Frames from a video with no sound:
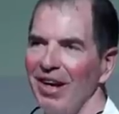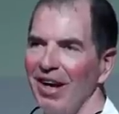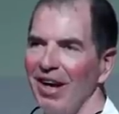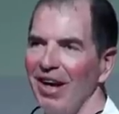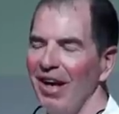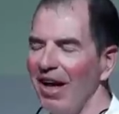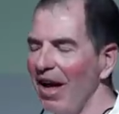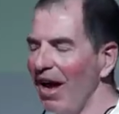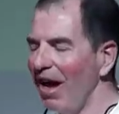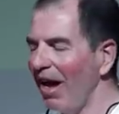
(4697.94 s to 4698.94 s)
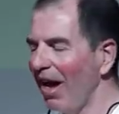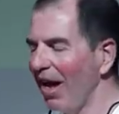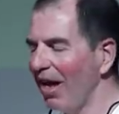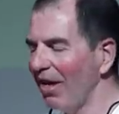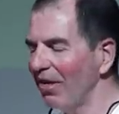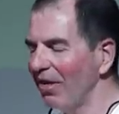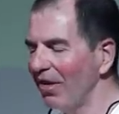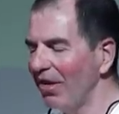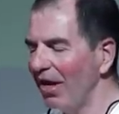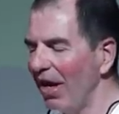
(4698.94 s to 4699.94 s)
uh, and
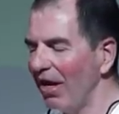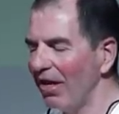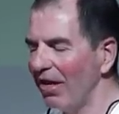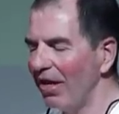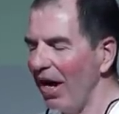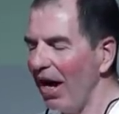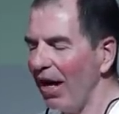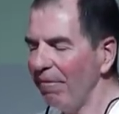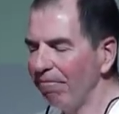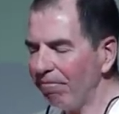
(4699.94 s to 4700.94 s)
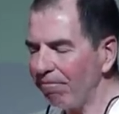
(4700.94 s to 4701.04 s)
that they